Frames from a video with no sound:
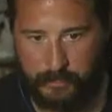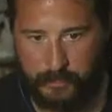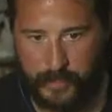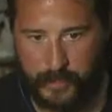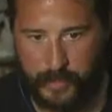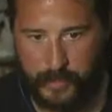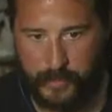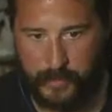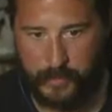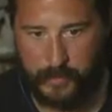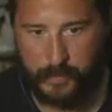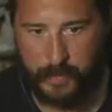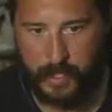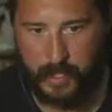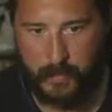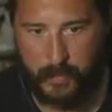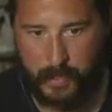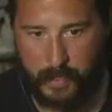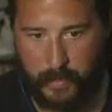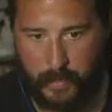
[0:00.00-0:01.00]
used to be
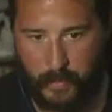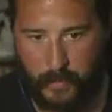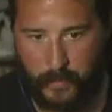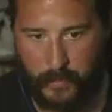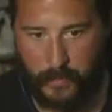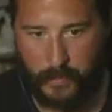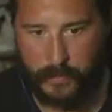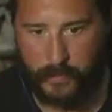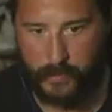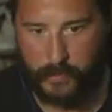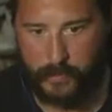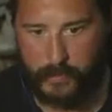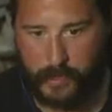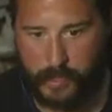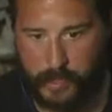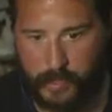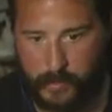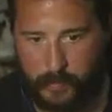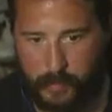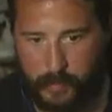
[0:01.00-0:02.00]
on my old YouTube
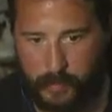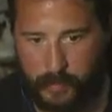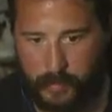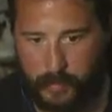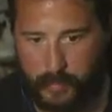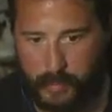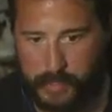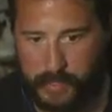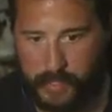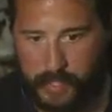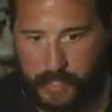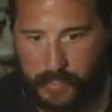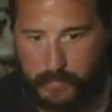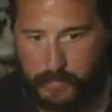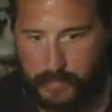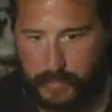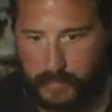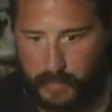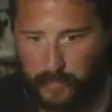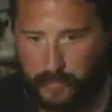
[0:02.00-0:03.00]
channel, but I took it down
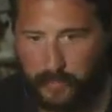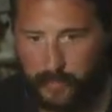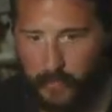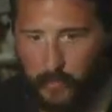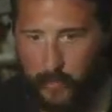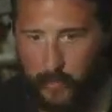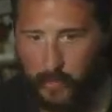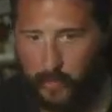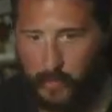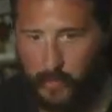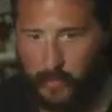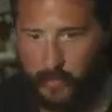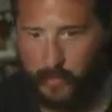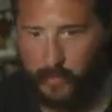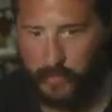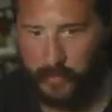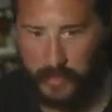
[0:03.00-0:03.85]
because almost